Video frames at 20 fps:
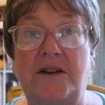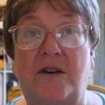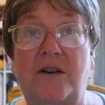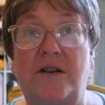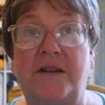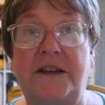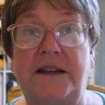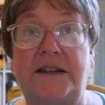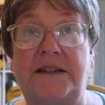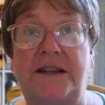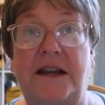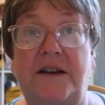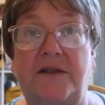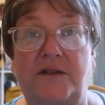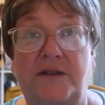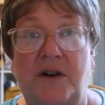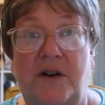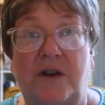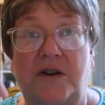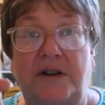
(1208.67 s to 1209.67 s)
to all these
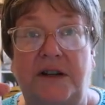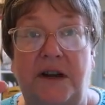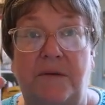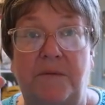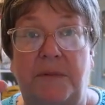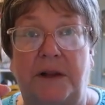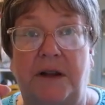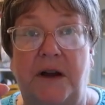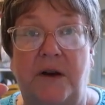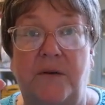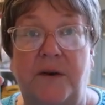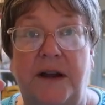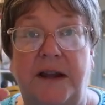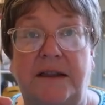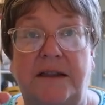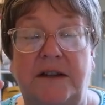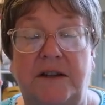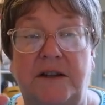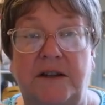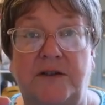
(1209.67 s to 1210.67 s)
sales are down below
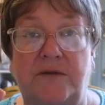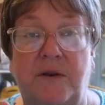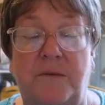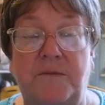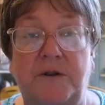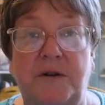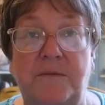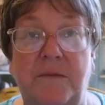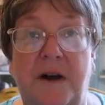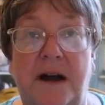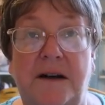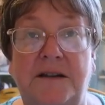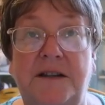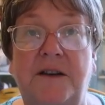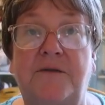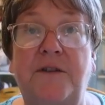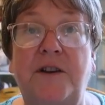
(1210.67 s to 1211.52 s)
in the description box.